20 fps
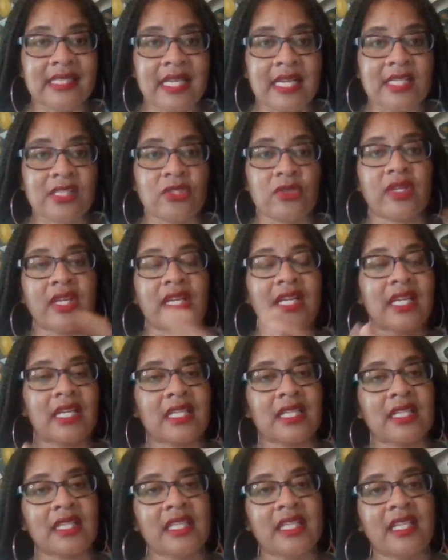You can
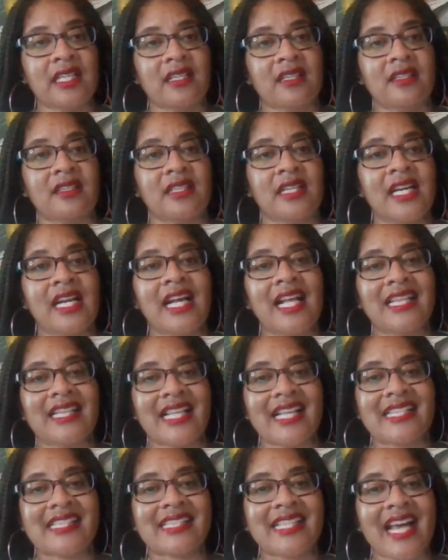clear that
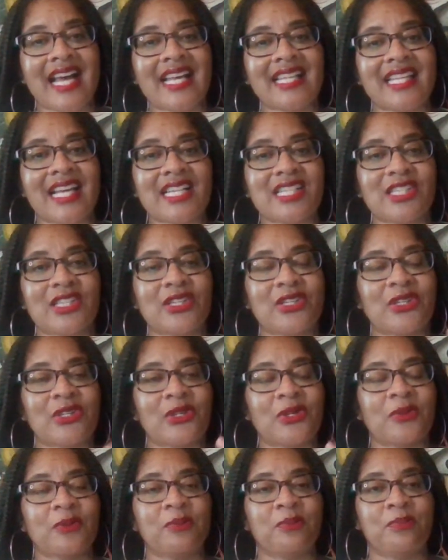psychological
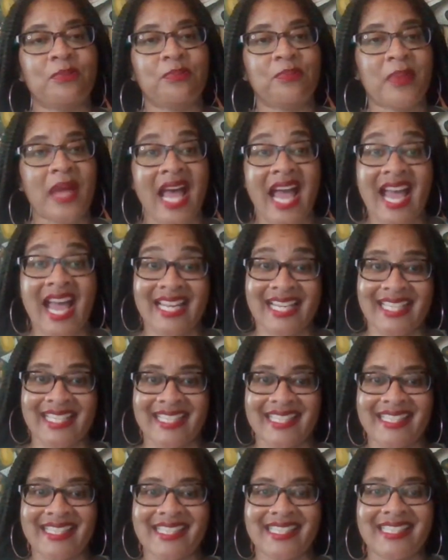
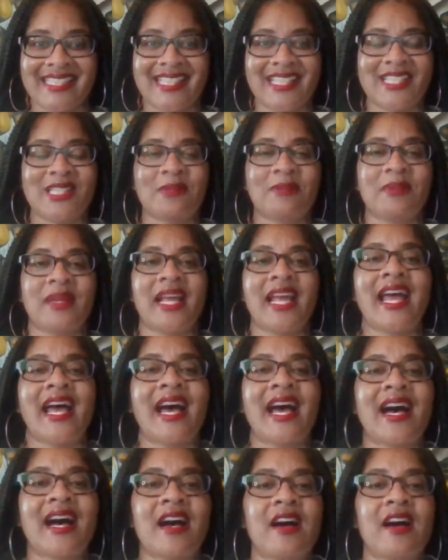baggage that you may have,